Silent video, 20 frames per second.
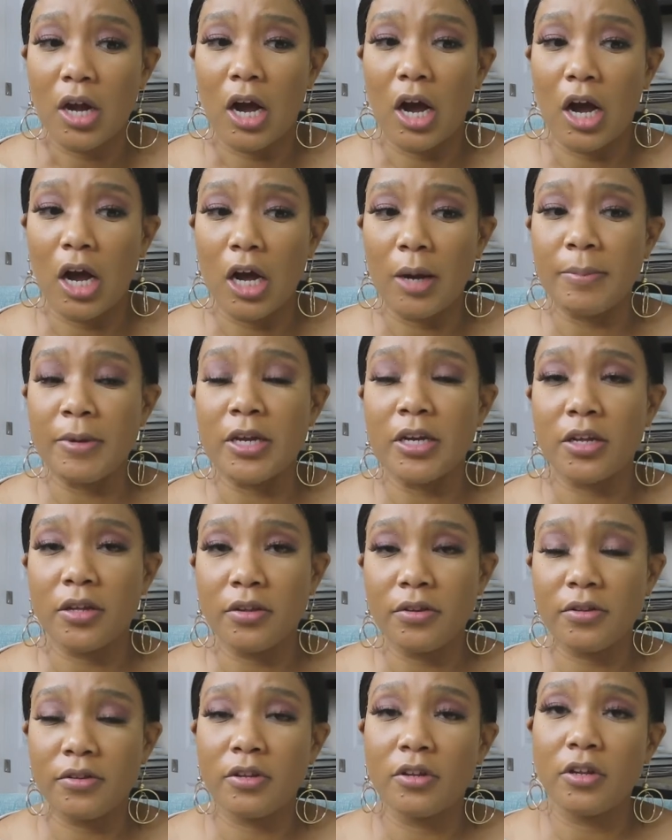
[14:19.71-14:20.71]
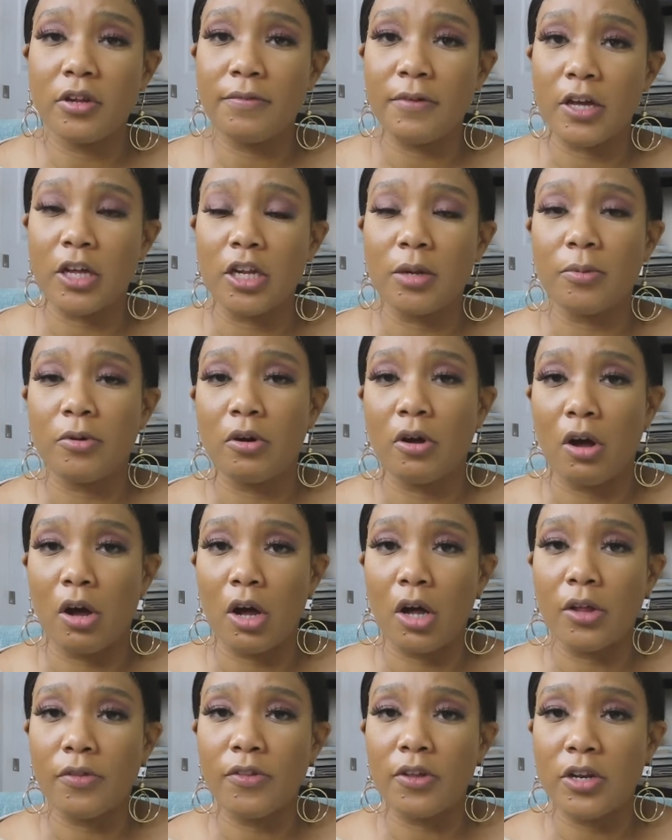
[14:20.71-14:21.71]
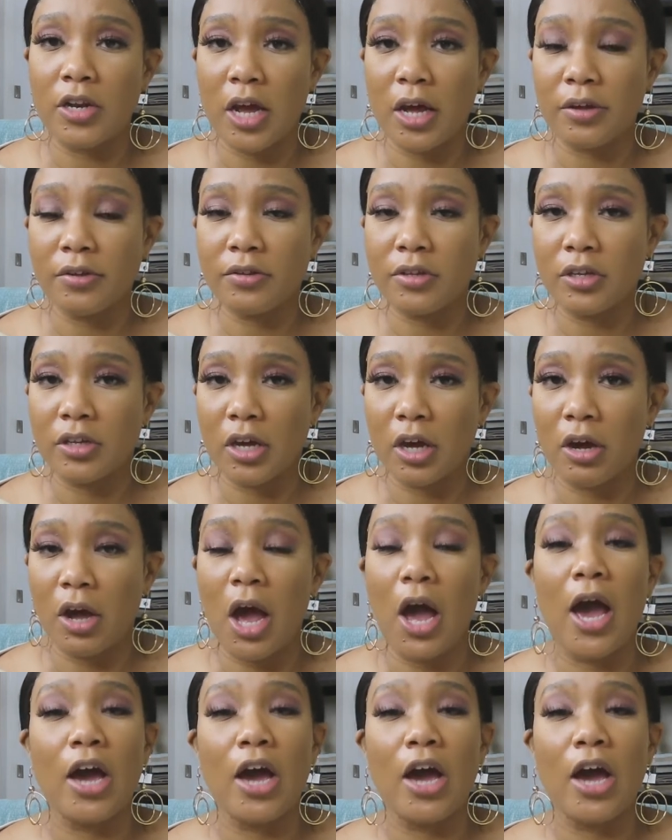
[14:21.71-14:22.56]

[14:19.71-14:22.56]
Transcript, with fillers: Um, it is still available on the Nasty Gal.